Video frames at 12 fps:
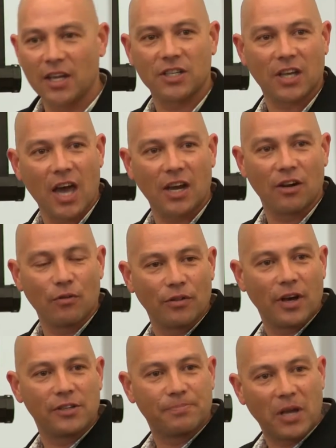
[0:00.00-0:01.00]
educating all
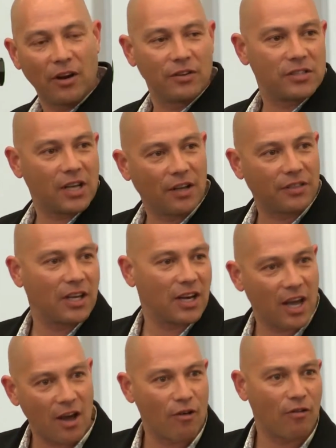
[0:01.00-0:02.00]
those parents out there
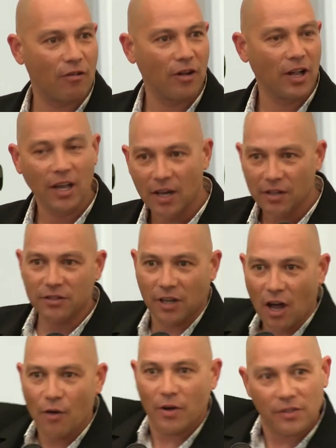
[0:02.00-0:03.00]
now, to
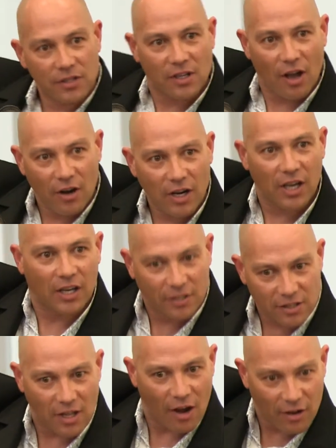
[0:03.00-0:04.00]
go in slowly,
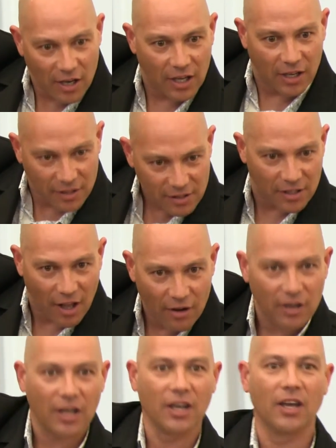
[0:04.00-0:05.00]
slowly,
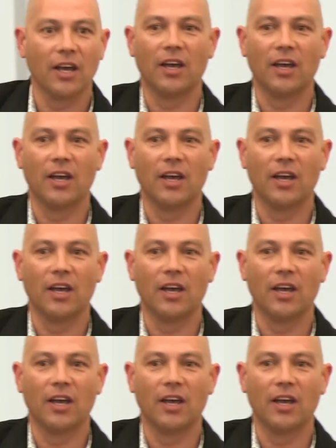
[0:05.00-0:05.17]
slowly,